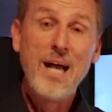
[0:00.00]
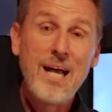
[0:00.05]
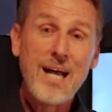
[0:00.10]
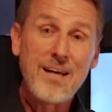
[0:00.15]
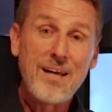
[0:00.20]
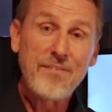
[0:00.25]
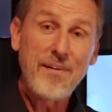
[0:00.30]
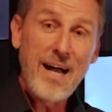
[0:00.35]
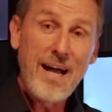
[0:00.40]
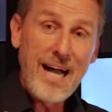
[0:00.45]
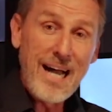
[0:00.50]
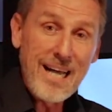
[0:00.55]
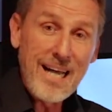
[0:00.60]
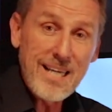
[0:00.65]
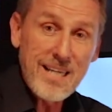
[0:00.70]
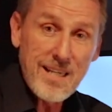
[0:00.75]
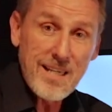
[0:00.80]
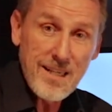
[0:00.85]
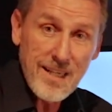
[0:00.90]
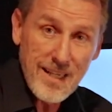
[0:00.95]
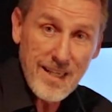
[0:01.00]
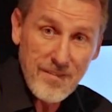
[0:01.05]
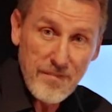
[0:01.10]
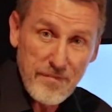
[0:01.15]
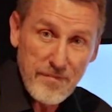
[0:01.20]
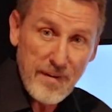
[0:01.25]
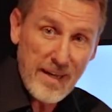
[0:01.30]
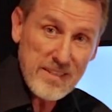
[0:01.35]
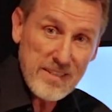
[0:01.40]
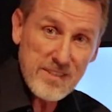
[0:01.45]
If I
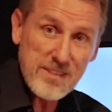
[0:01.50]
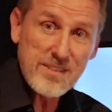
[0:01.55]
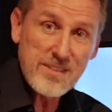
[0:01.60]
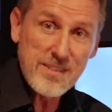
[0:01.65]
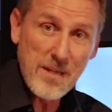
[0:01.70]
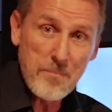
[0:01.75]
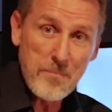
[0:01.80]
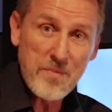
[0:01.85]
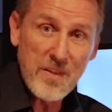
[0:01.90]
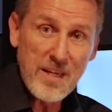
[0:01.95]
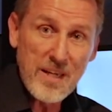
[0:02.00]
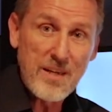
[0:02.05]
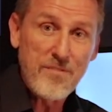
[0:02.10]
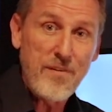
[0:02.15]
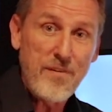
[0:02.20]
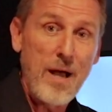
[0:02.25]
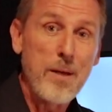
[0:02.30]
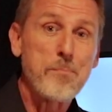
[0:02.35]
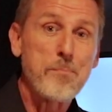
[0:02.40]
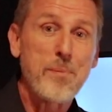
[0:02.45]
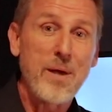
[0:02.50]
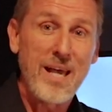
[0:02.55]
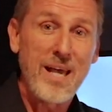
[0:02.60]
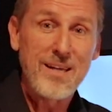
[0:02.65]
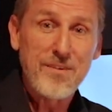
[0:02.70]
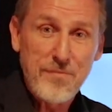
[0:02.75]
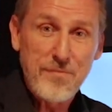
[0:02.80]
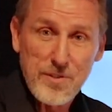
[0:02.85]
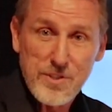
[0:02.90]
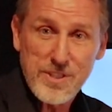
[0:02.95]
invest something, if I
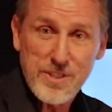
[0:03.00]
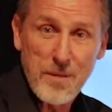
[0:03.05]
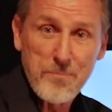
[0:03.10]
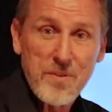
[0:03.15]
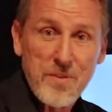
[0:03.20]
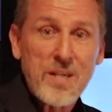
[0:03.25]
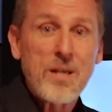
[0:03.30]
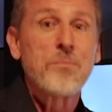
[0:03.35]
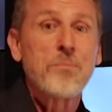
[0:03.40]
pay for something,